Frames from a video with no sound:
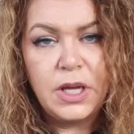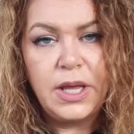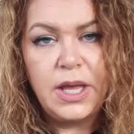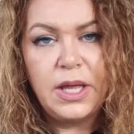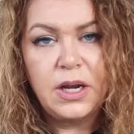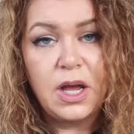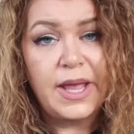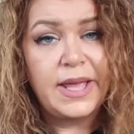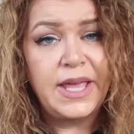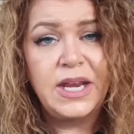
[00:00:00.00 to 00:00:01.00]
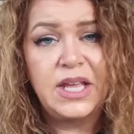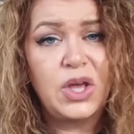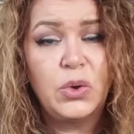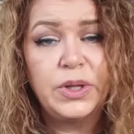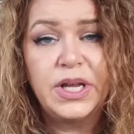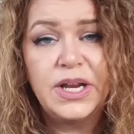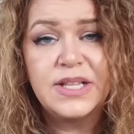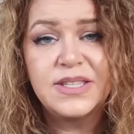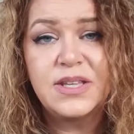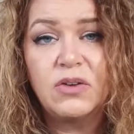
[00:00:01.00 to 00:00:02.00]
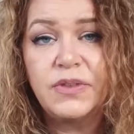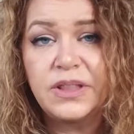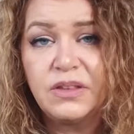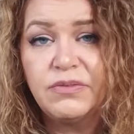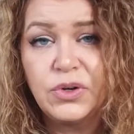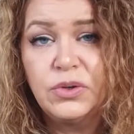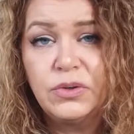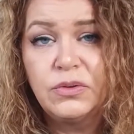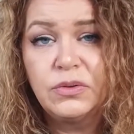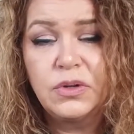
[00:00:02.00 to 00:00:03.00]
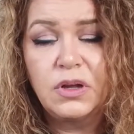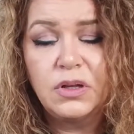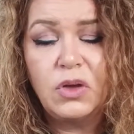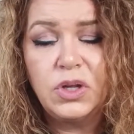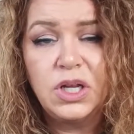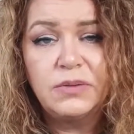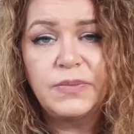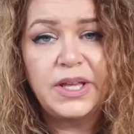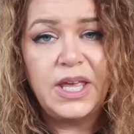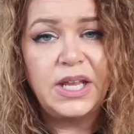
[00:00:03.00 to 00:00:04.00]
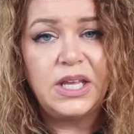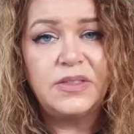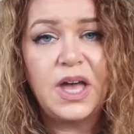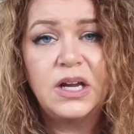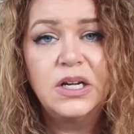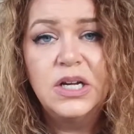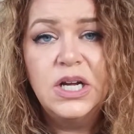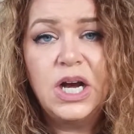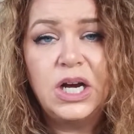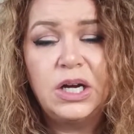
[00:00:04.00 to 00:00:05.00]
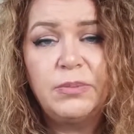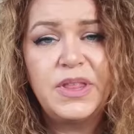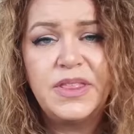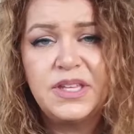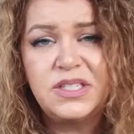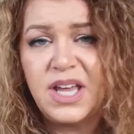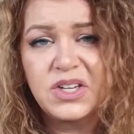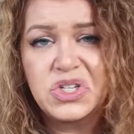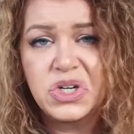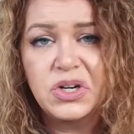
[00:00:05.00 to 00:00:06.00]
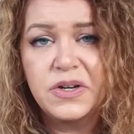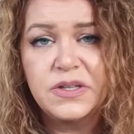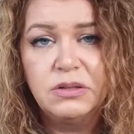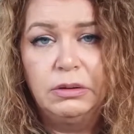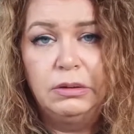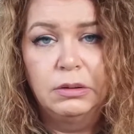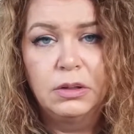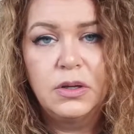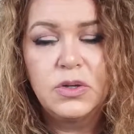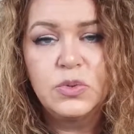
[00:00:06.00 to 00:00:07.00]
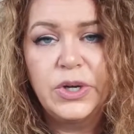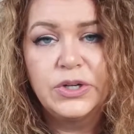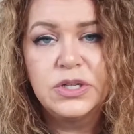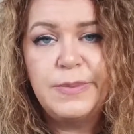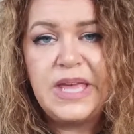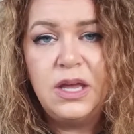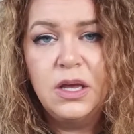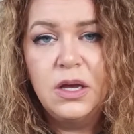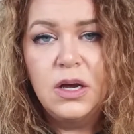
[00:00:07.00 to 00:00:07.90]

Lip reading: And I can't eat coconut itself, like the fruit. Coconut, I can't eat that. The texture is weird to me.